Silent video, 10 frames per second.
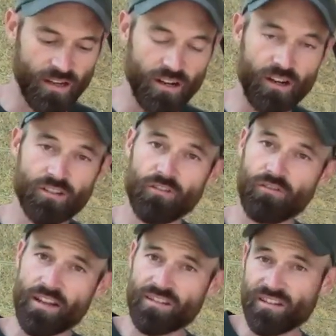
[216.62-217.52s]
Her
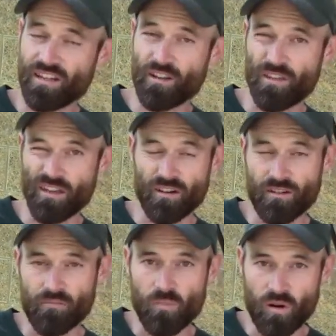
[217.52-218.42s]
defenses, I think, are
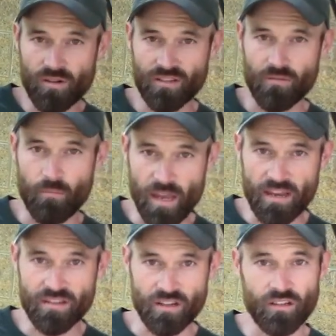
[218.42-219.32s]
the most
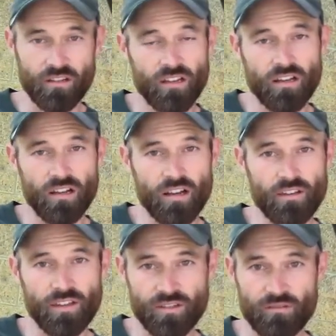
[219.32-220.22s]
amazing
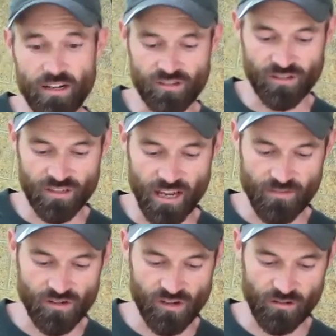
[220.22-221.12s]
that tarantulas
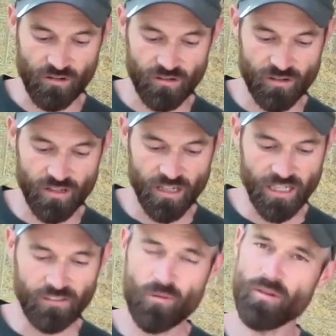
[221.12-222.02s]
have in general.
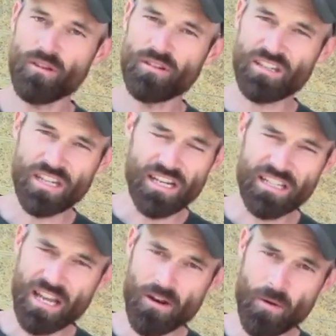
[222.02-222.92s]
Remember those
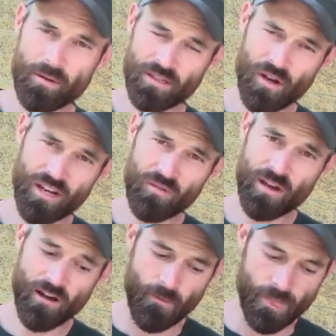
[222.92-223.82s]
setae we were talking
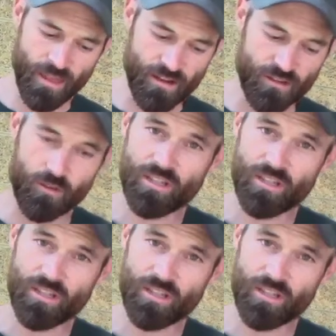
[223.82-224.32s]
about? Those